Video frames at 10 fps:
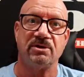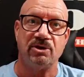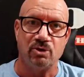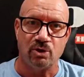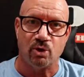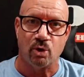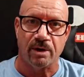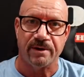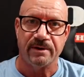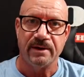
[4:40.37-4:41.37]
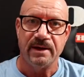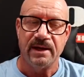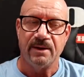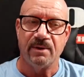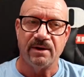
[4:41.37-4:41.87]
Unicorps.
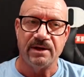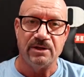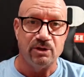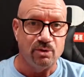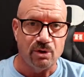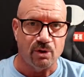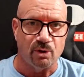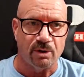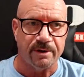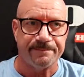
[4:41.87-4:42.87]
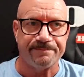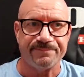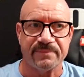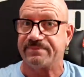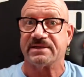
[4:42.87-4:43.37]
Well, in Unicorps,
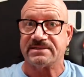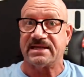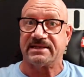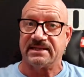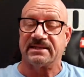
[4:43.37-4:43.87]
let's take the